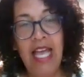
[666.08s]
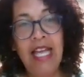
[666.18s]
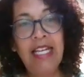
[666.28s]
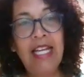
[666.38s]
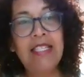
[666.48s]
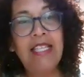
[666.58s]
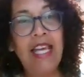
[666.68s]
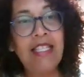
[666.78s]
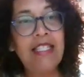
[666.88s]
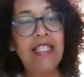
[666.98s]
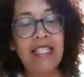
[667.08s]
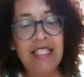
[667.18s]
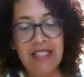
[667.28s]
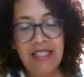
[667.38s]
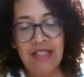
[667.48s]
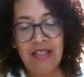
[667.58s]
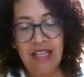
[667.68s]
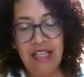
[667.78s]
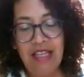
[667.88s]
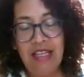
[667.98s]
And I attest this
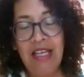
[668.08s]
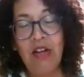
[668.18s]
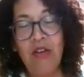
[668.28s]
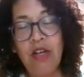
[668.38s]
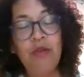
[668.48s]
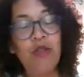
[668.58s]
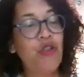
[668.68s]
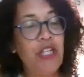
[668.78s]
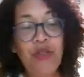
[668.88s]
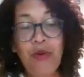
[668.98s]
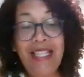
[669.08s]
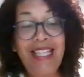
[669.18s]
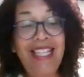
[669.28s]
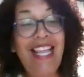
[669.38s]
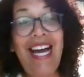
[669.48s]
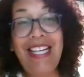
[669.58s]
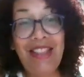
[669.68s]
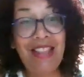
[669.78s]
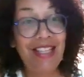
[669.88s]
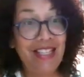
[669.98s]
incredible journey to a lot
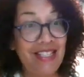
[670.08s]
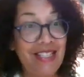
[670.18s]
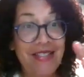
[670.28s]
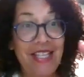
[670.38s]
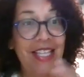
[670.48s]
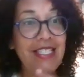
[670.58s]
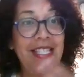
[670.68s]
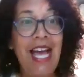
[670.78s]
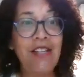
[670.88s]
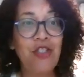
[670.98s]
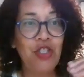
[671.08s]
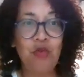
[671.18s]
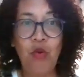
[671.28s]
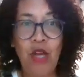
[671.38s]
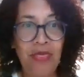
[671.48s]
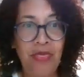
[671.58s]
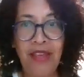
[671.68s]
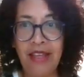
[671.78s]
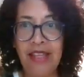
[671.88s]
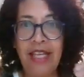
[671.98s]
of things. Like, it's not just one
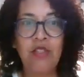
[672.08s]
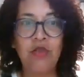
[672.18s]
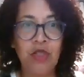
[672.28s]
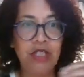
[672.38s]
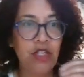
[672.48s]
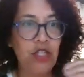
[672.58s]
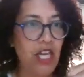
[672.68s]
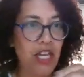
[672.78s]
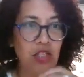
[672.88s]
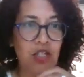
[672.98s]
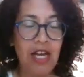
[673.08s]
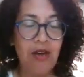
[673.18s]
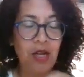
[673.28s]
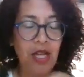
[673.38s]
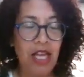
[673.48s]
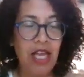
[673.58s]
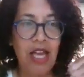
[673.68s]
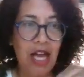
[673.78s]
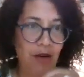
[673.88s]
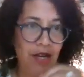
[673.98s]
thing that has really changed how
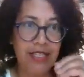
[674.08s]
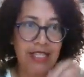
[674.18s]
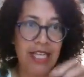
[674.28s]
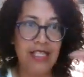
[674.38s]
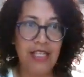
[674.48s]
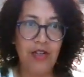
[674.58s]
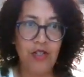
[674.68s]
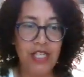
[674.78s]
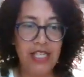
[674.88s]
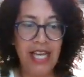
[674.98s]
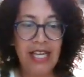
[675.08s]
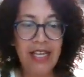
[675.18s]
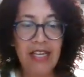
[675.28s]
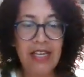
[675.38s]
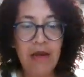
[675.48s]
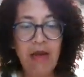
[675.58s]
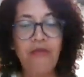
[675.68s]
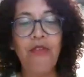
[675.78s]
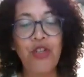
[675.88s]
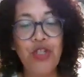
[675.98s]
I stand here today,
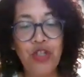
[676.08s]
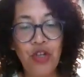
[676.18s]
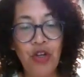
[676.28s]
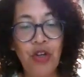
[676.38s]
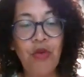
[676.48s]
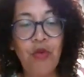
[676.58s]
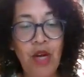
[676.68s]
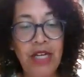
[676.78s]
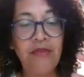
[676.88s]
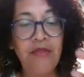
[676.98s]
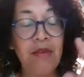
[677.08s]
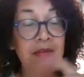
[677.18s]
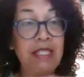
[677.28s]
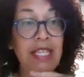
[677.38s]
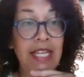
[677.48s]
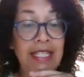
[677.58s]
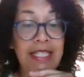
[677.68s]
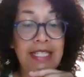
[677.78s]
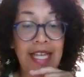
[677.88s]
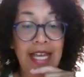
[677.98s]
but for sure, one of them is that I
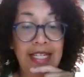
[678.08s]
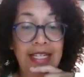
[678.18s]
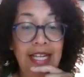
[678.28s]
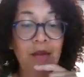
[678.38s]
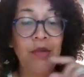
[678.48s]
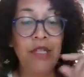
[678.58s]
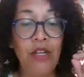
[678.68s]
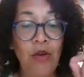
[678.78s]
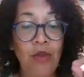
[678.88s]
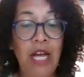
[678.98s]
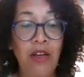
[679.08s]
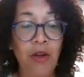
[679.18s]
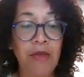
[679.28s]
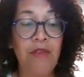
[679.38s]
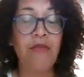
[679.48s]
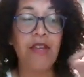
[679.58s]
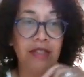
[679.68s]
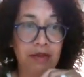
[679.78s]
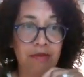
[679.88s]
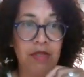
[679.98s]
decided I would no longer be a
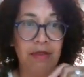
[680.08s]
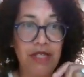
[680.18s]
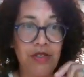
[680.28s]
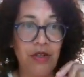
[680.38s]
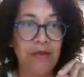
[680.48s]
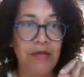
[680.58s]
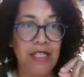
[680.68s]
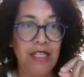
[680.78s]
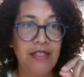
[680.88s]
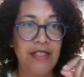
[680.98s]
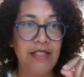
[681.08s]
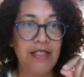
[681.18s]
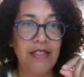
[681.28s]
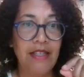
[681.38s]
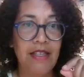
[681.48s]
victim to my circumstances.